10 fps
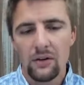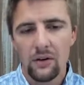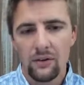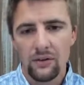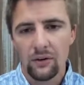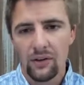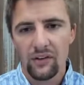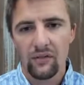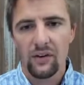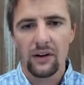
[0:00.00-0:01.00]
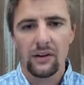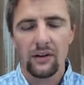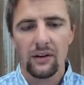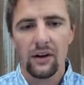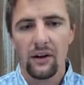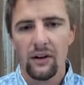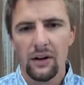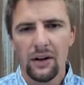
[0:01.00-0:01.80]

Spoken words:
You can still disinfect it, and